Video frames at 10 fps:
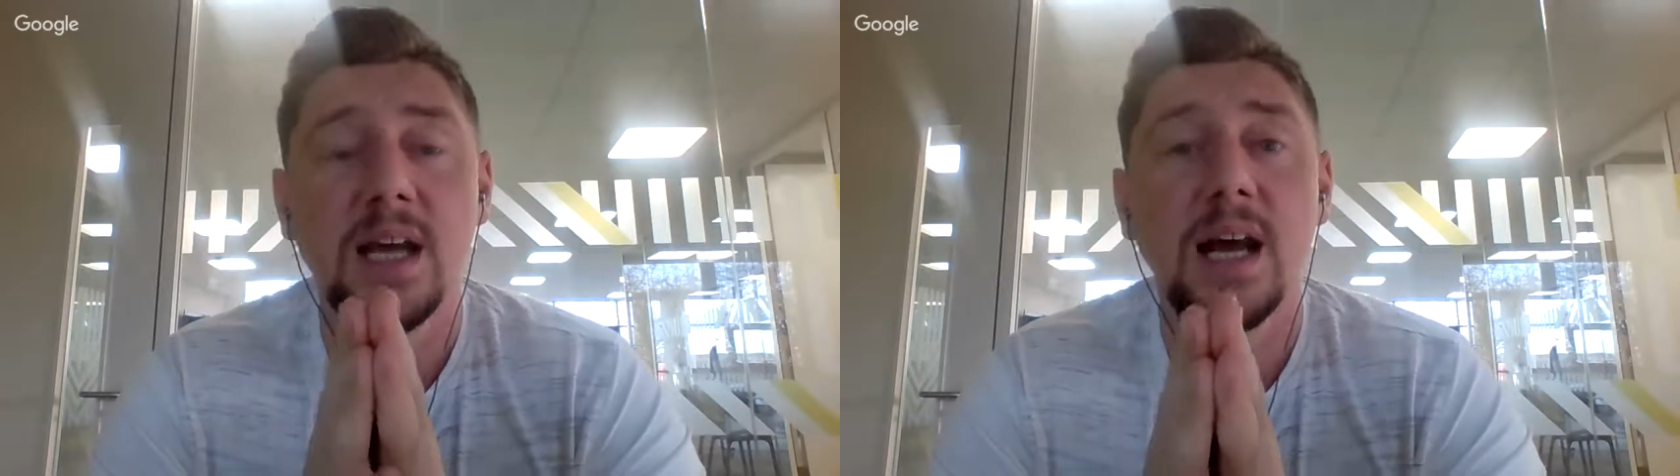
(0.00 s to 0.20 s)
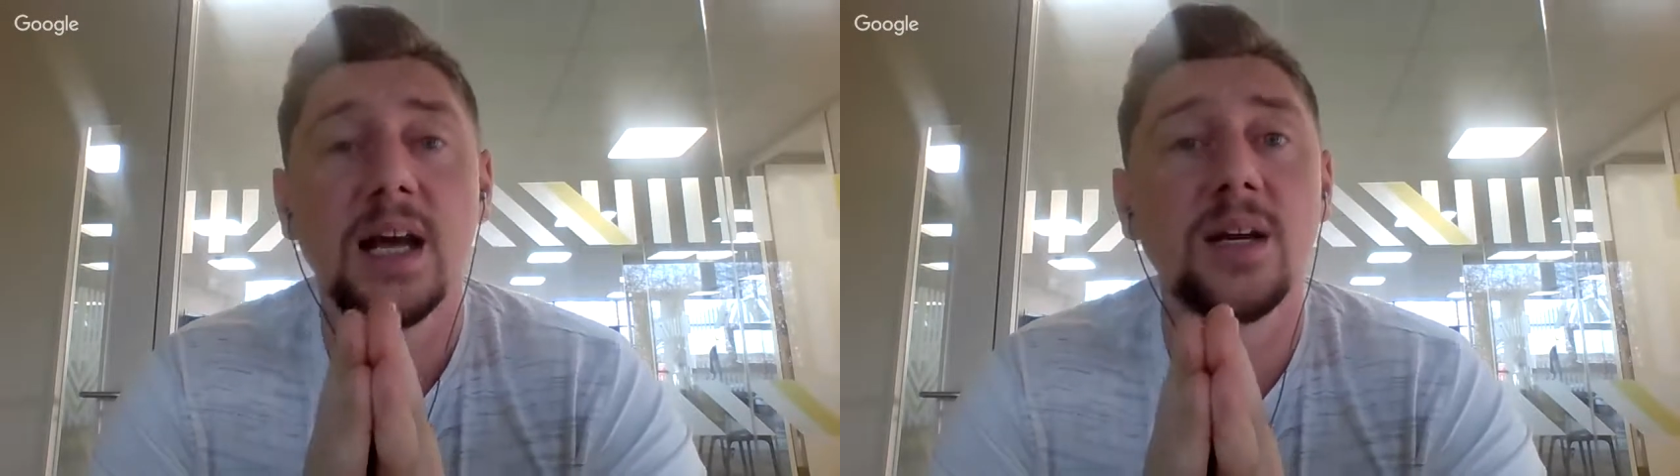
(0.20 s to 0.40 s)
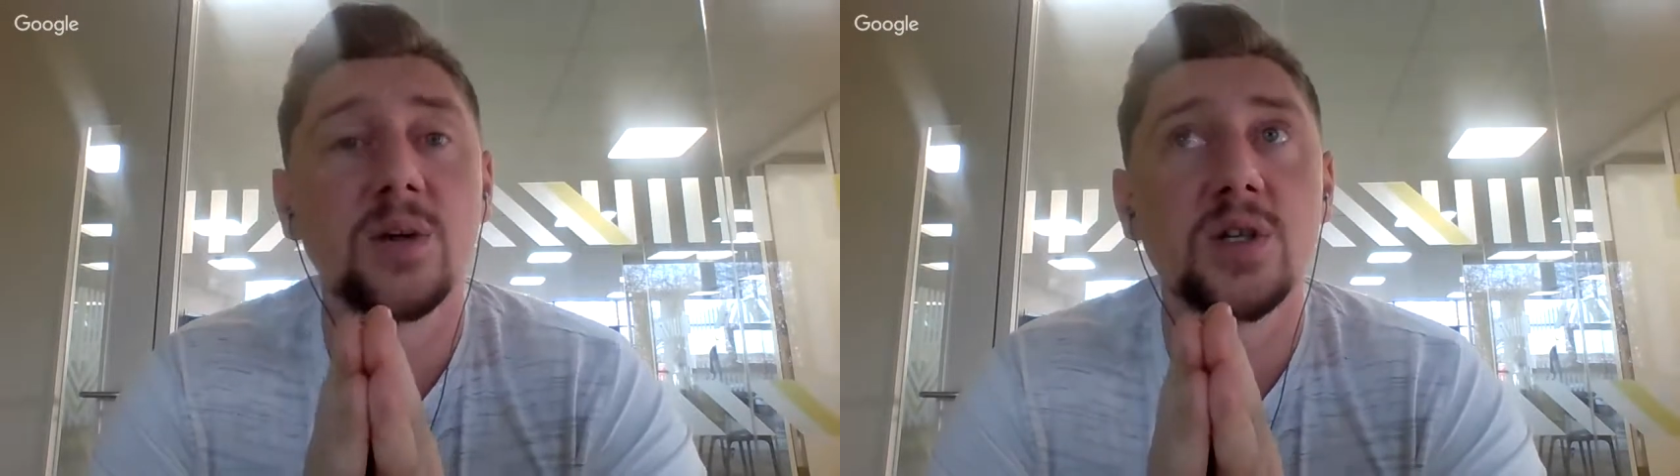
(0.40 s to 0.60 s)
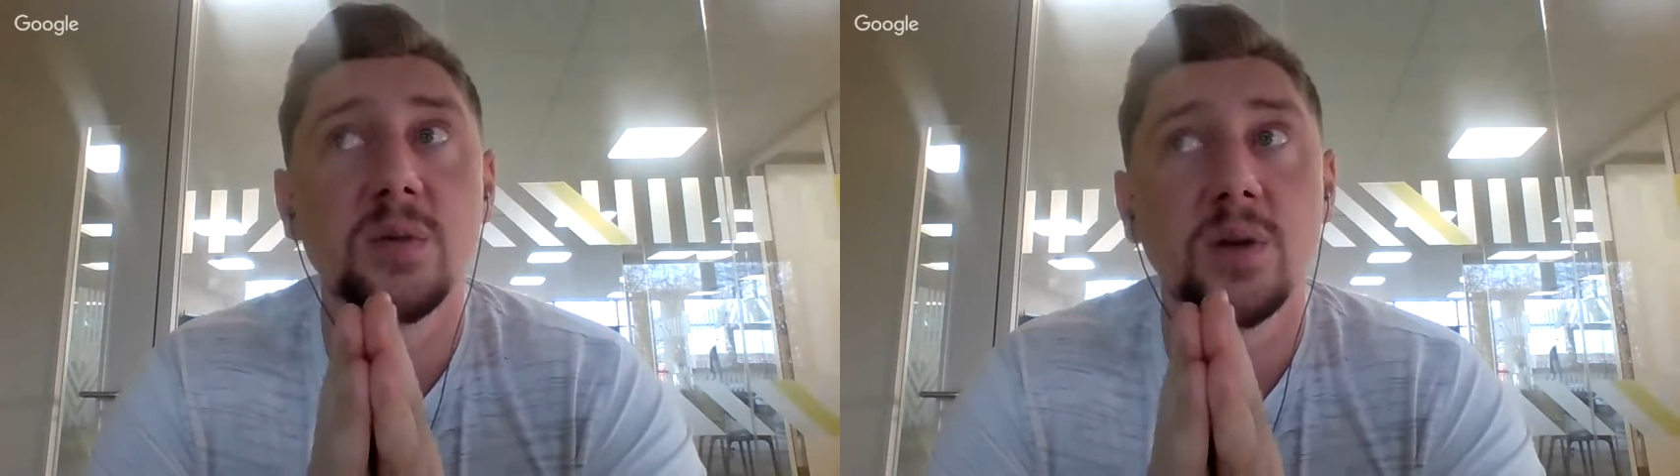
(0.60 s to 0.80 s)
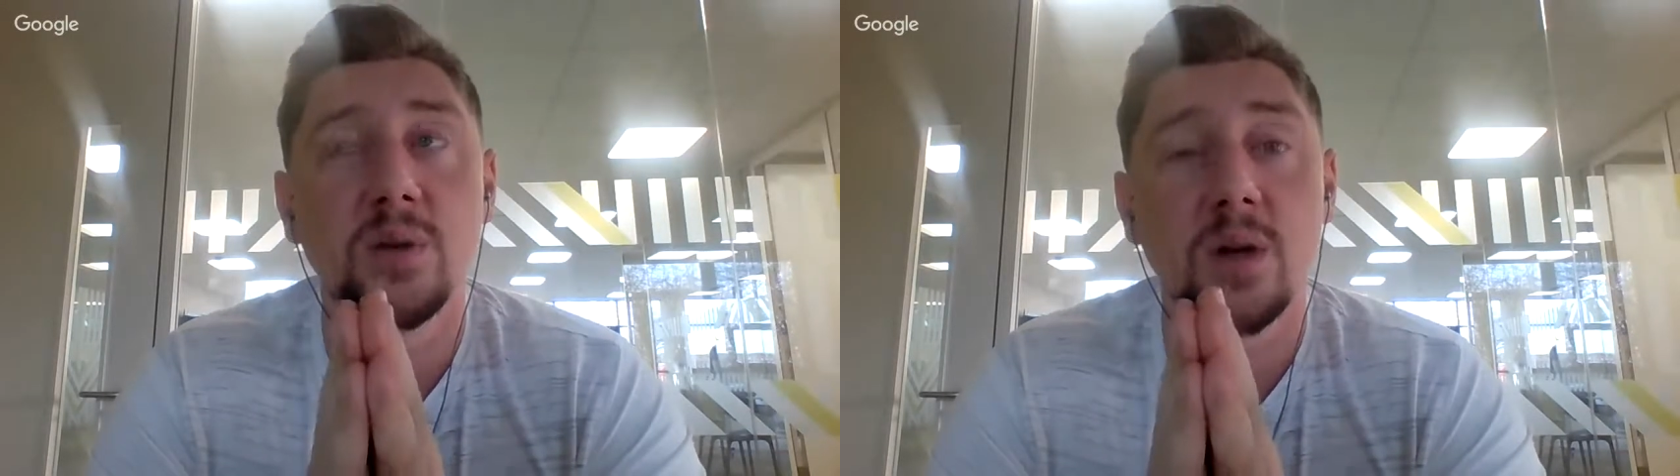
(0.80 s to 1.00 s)
I know
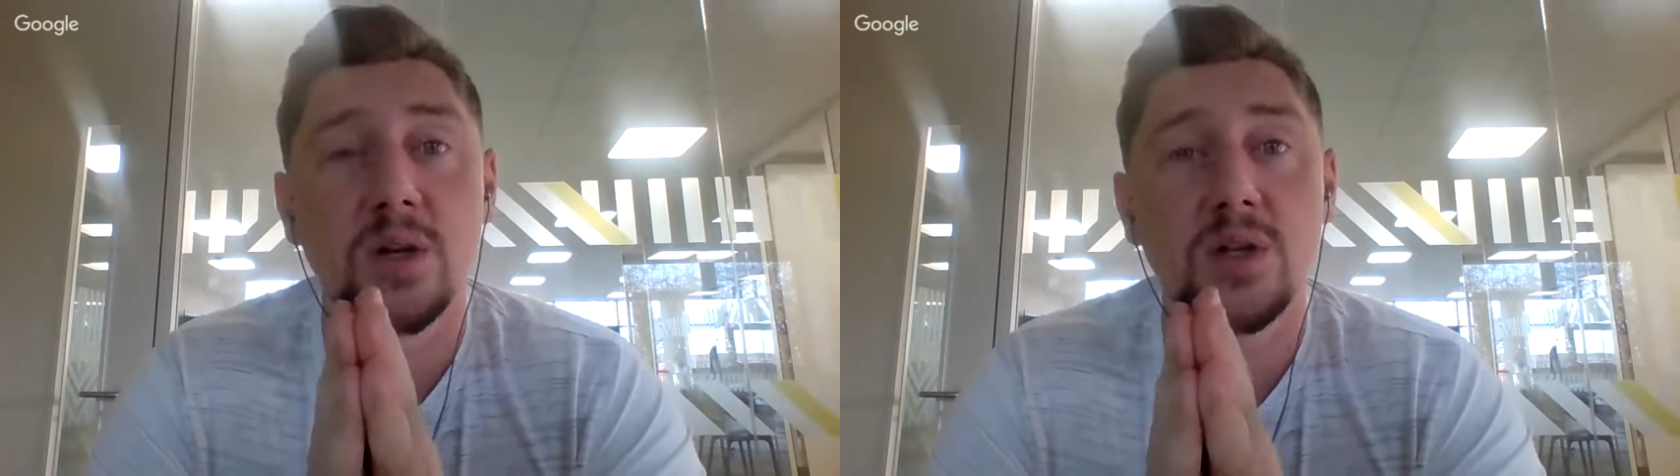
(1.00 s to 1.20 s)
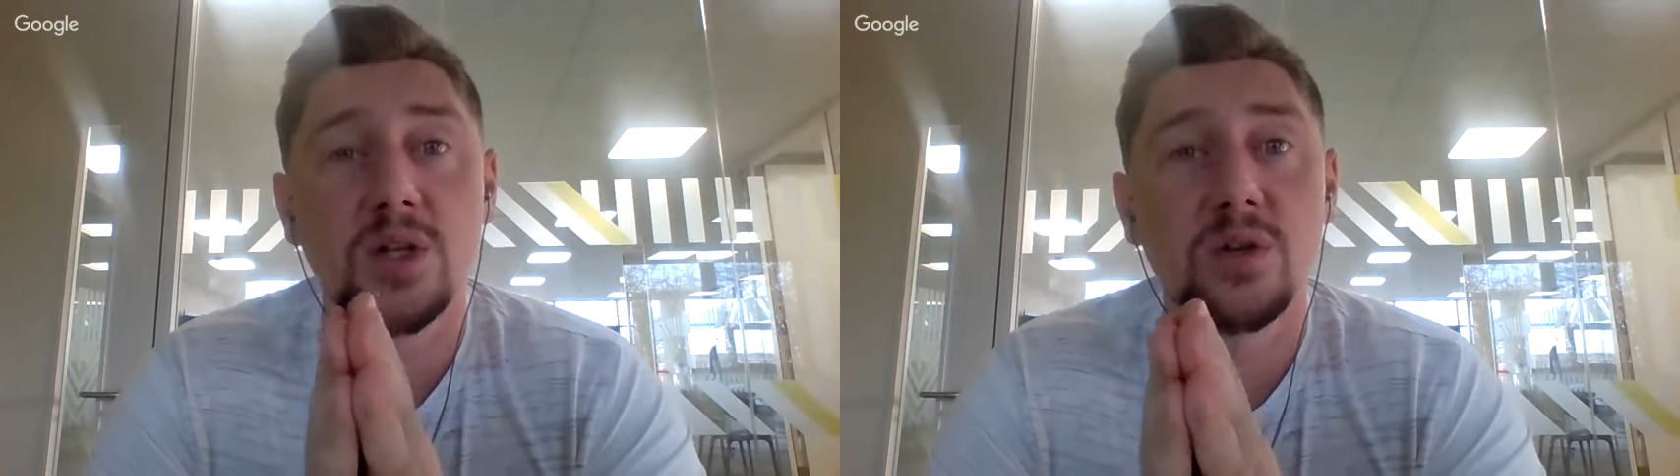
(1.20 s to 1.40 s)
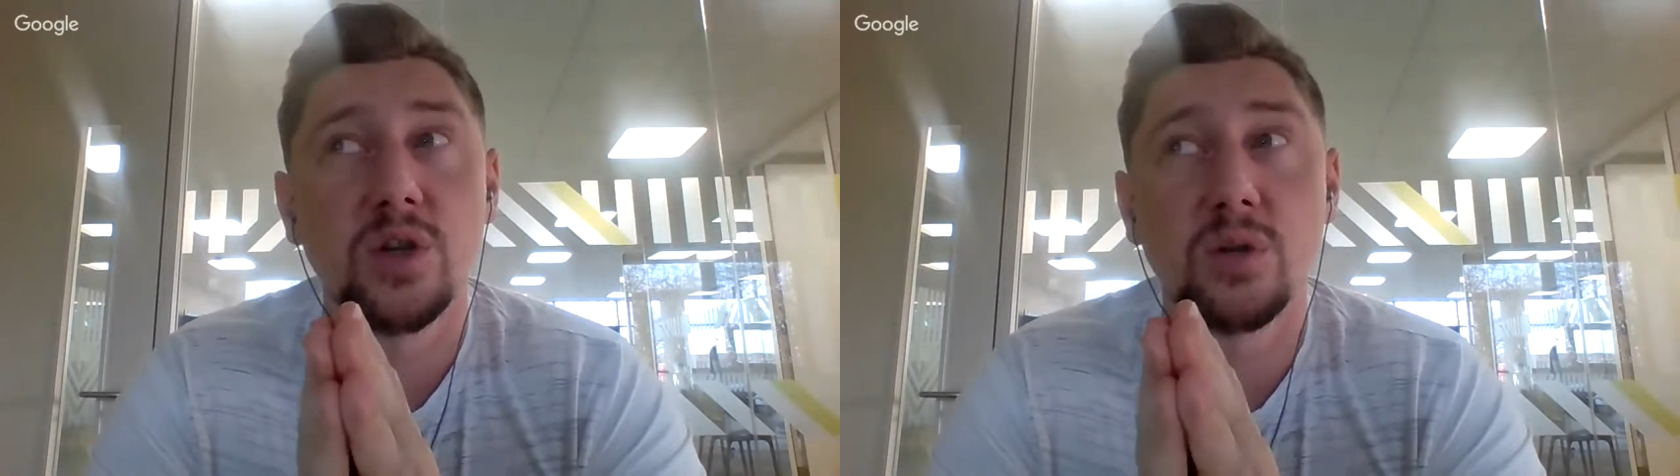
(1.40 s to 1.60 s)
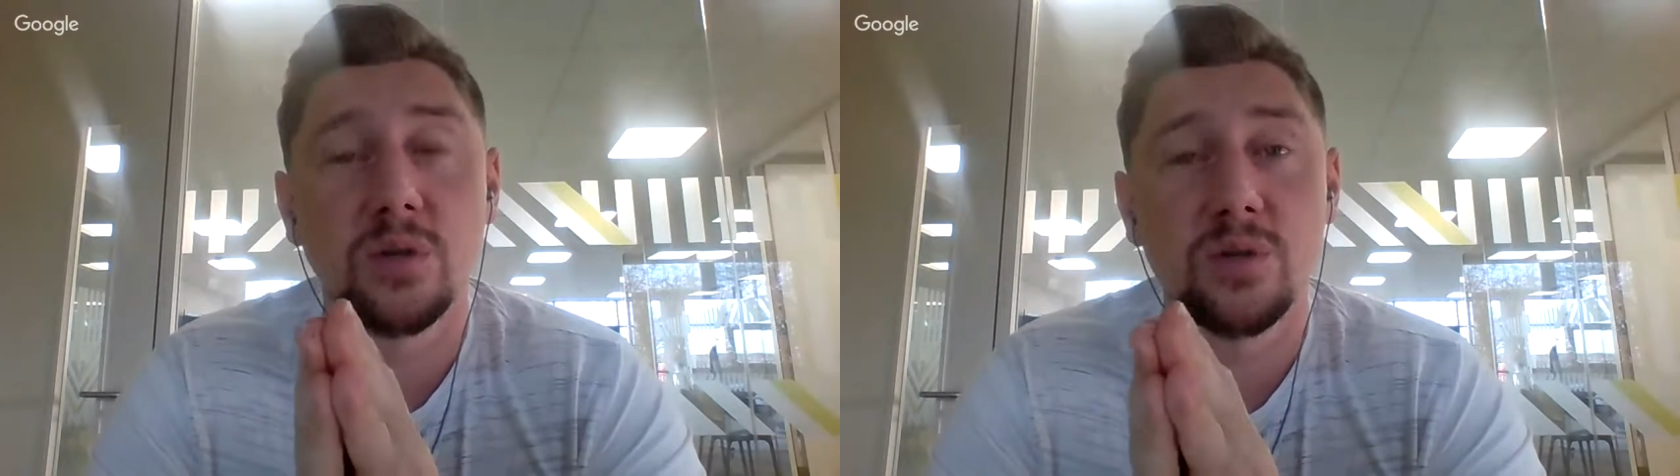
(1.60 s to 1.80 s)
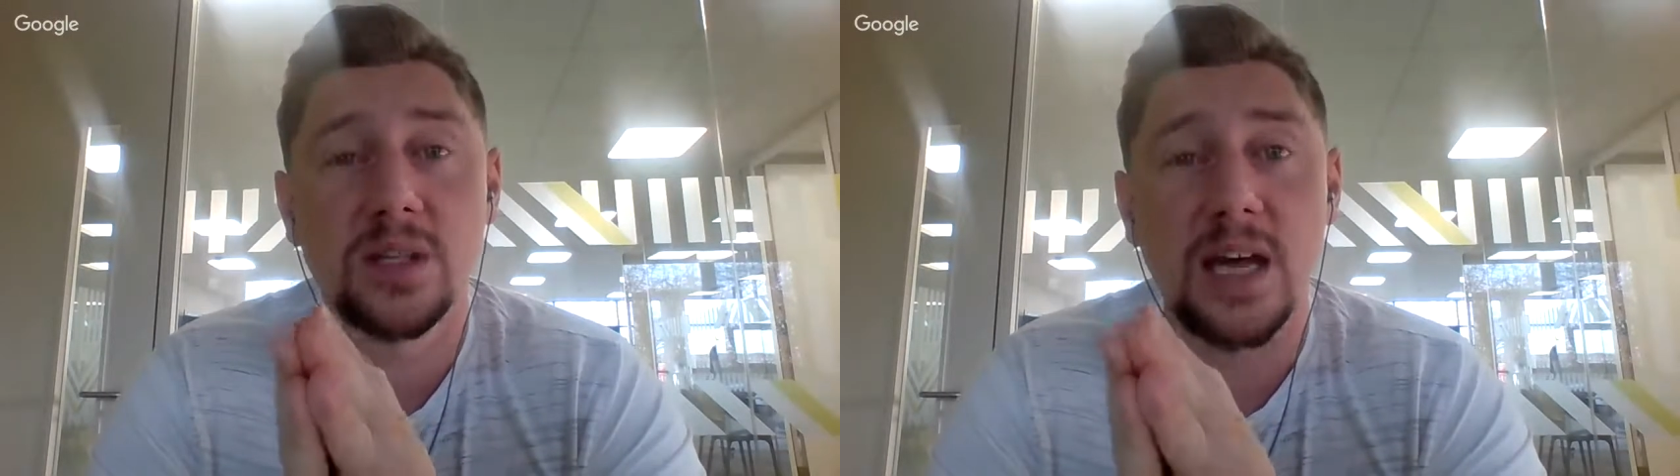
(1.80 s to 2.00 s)
someone who got sued
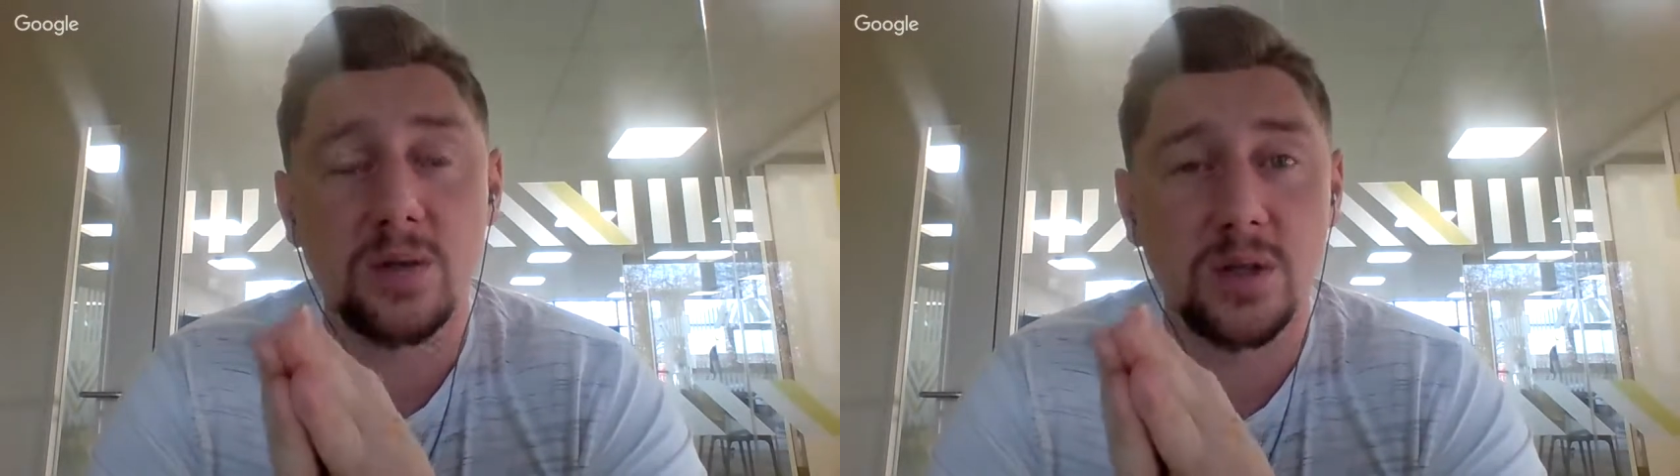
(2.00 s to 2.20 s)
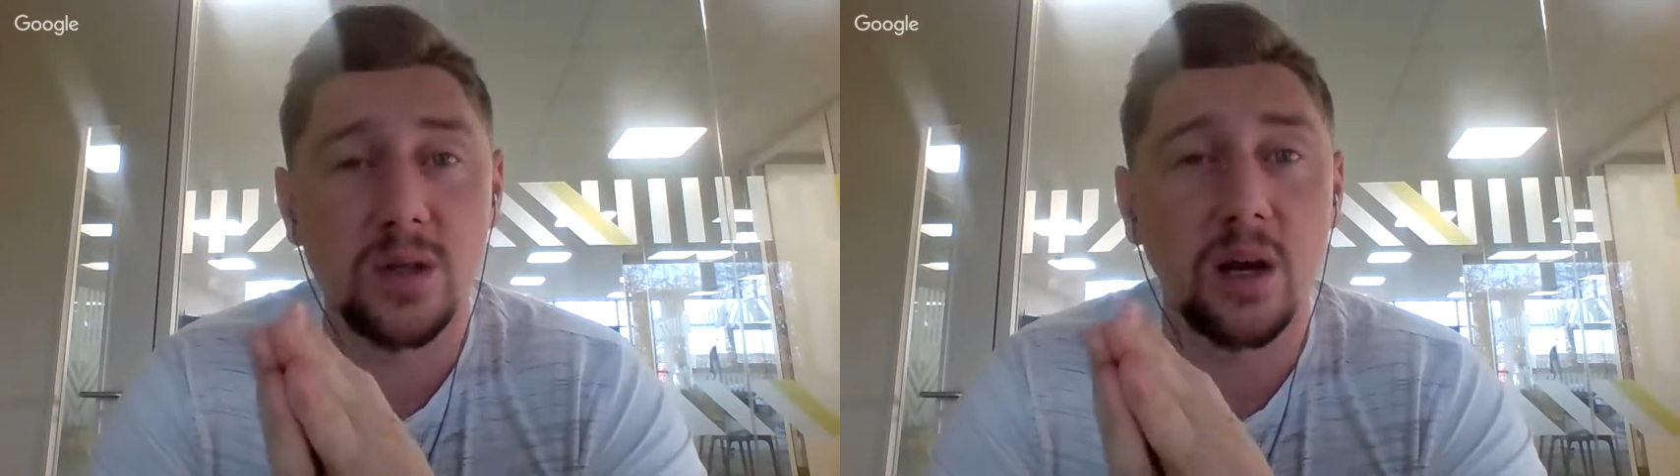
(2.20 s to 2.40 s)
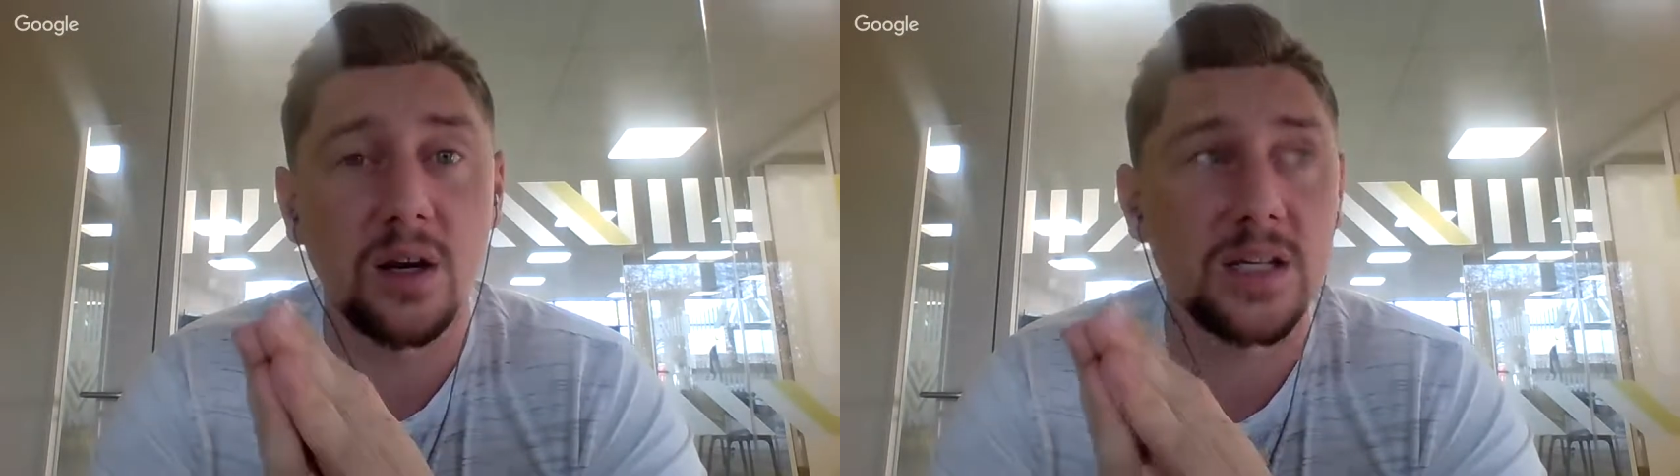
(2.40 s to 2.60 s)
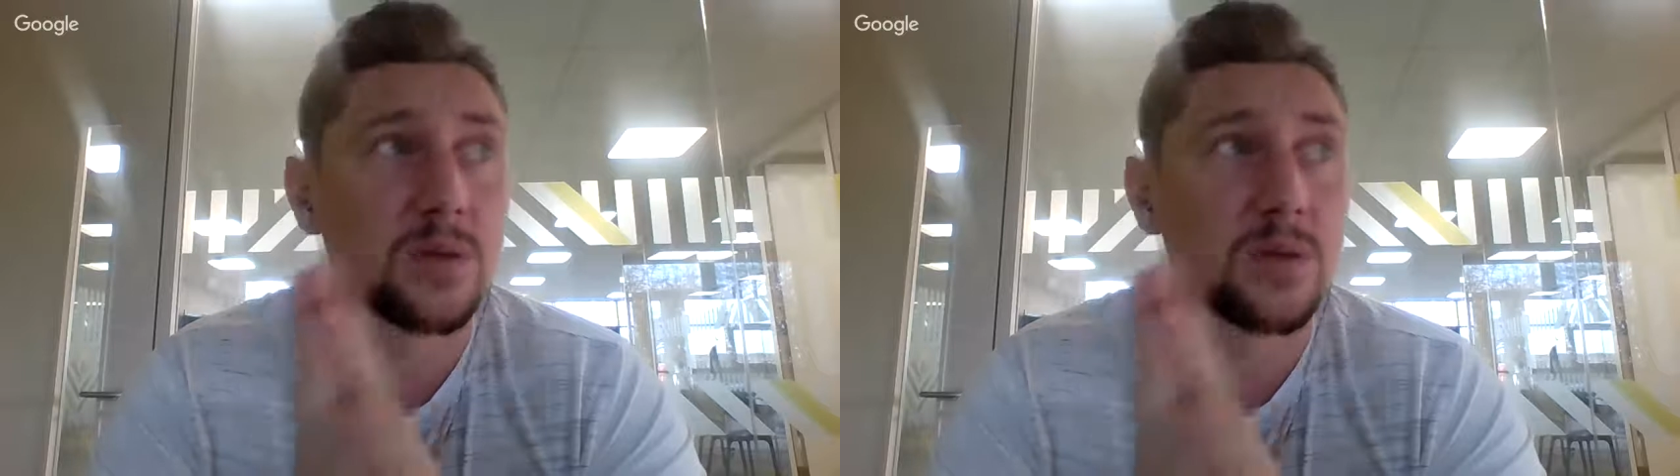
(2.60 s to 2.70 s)
$200,000.